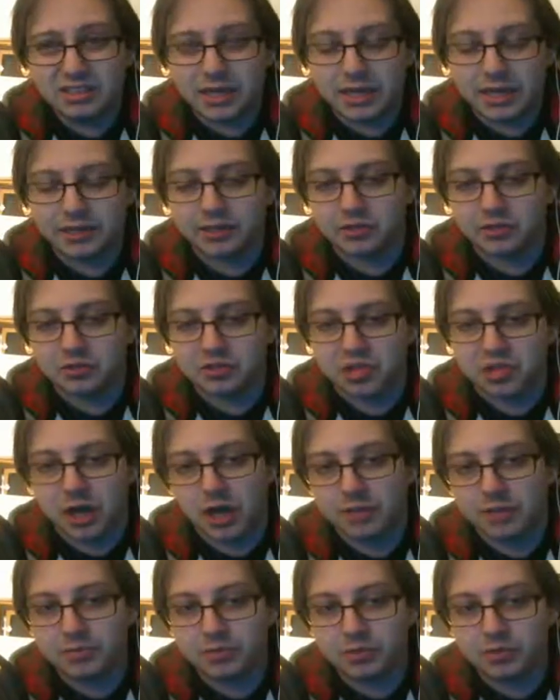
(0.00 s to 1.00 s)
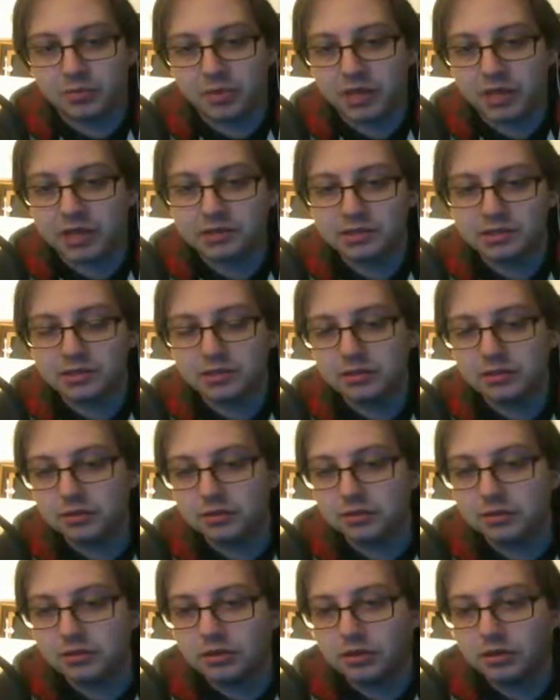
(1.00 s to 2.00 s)
I think their top are the best,
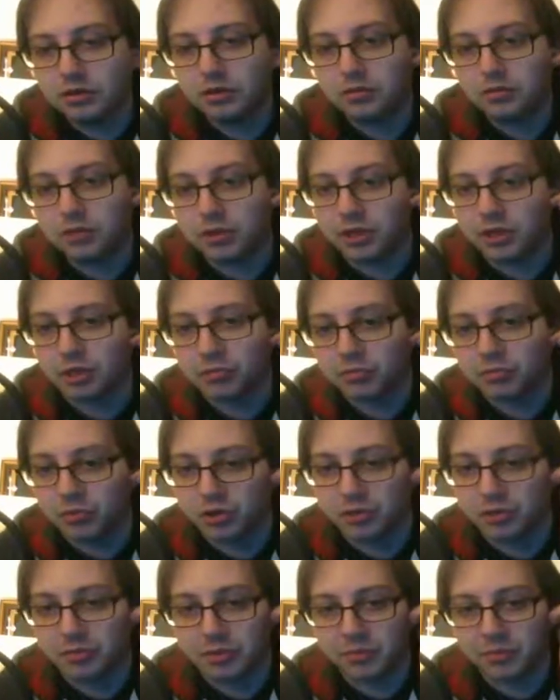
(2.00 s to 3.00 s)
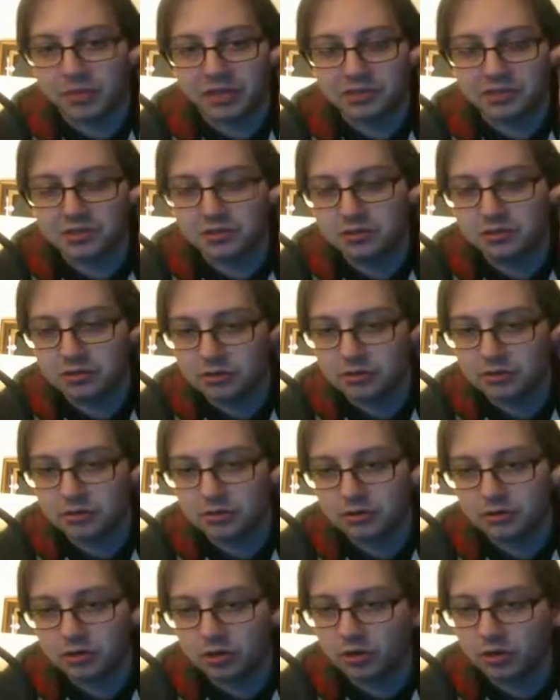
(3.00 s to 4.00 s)
but they don't book them the best.
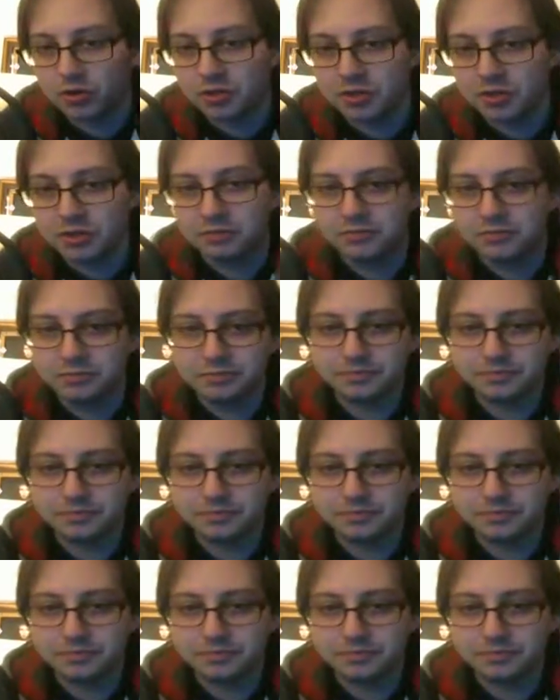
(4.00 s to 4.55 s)
You know what I mean?